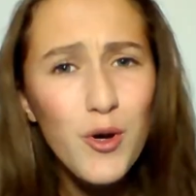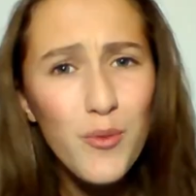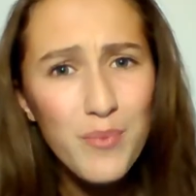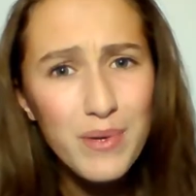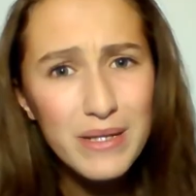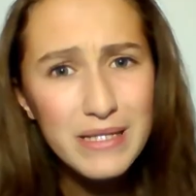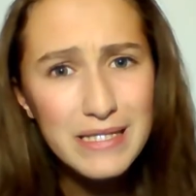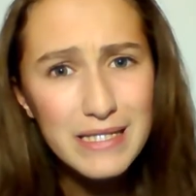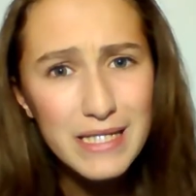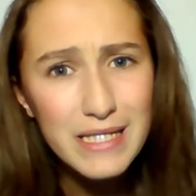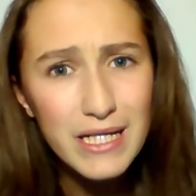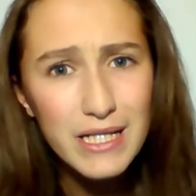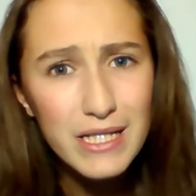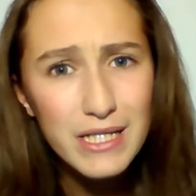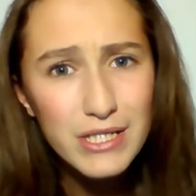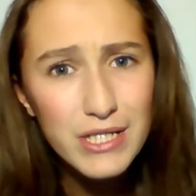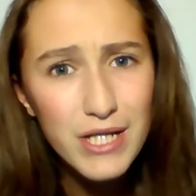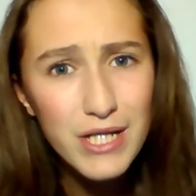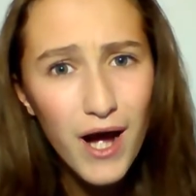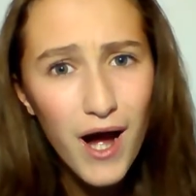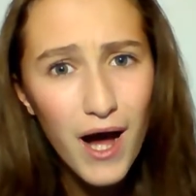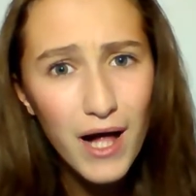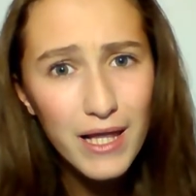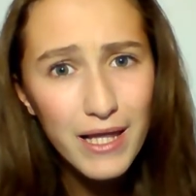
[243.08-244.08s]
be silly,
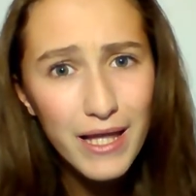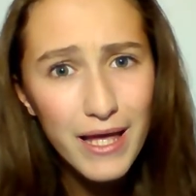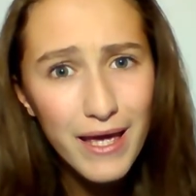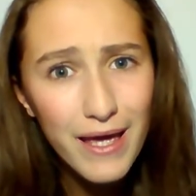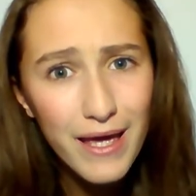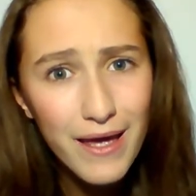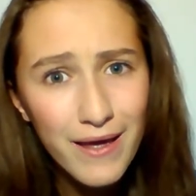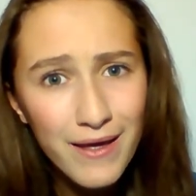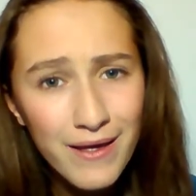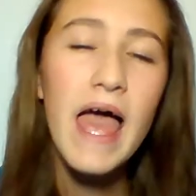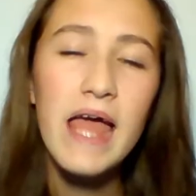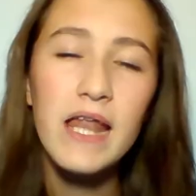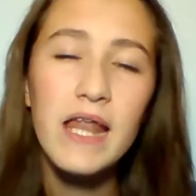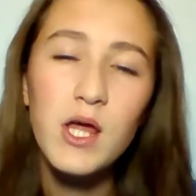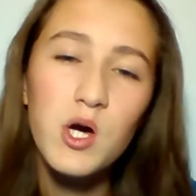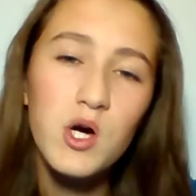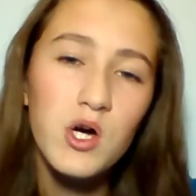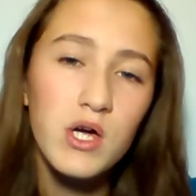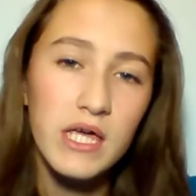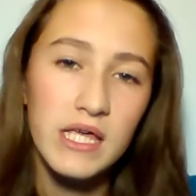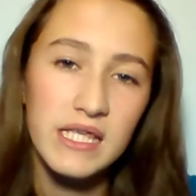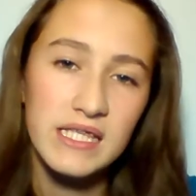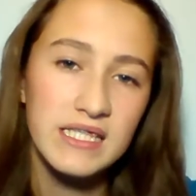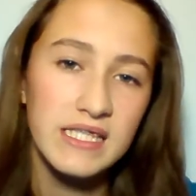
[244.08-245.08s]
darling. And who
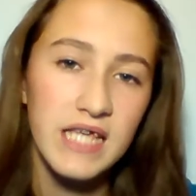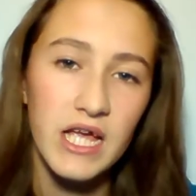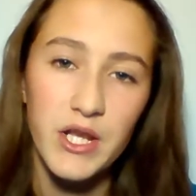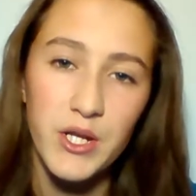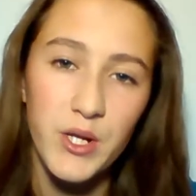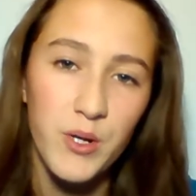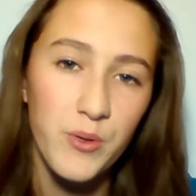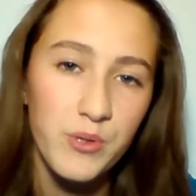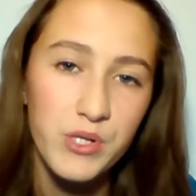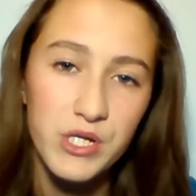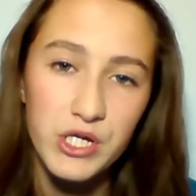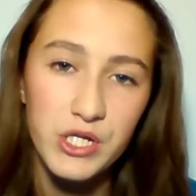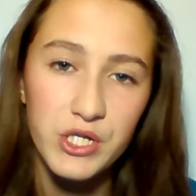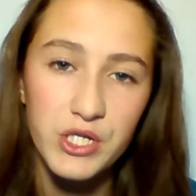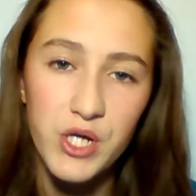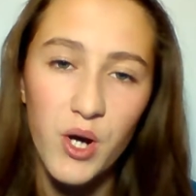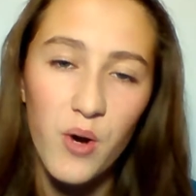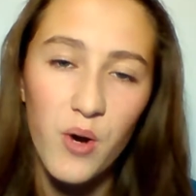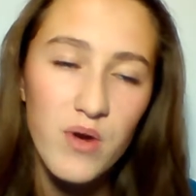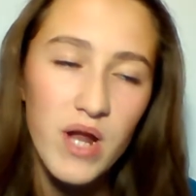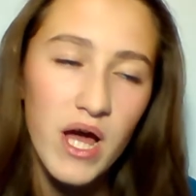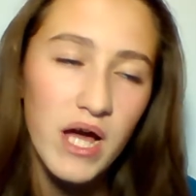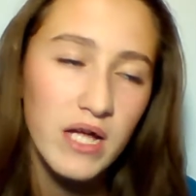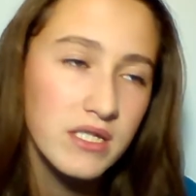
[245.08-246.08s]
can say no to a
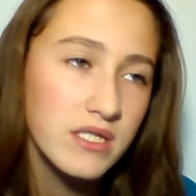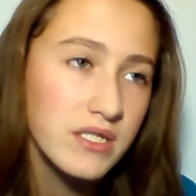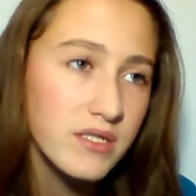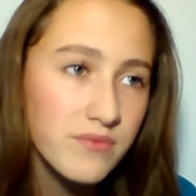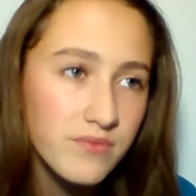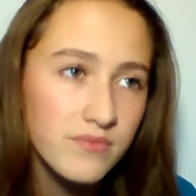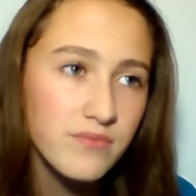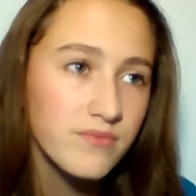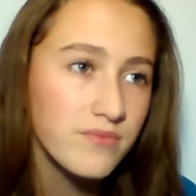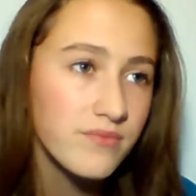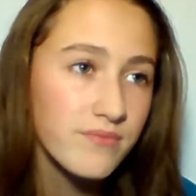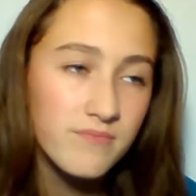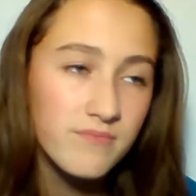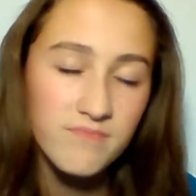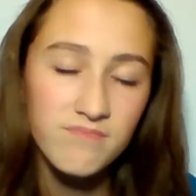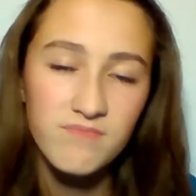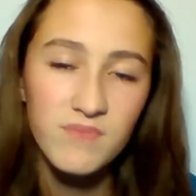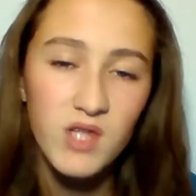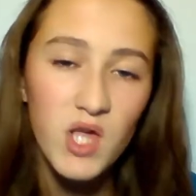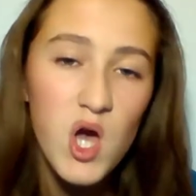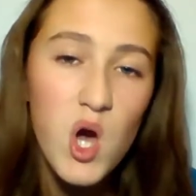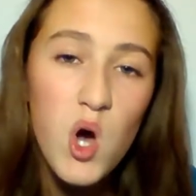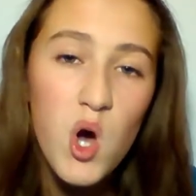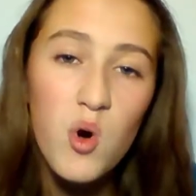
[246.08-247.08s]
donut?
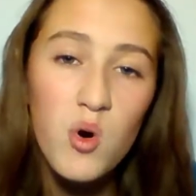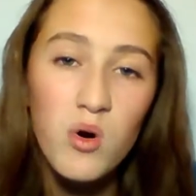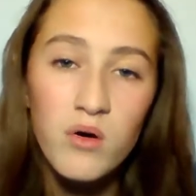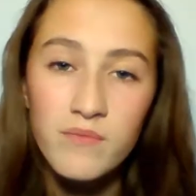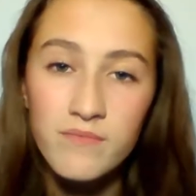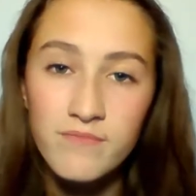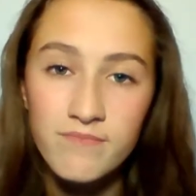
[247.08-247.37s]
Who?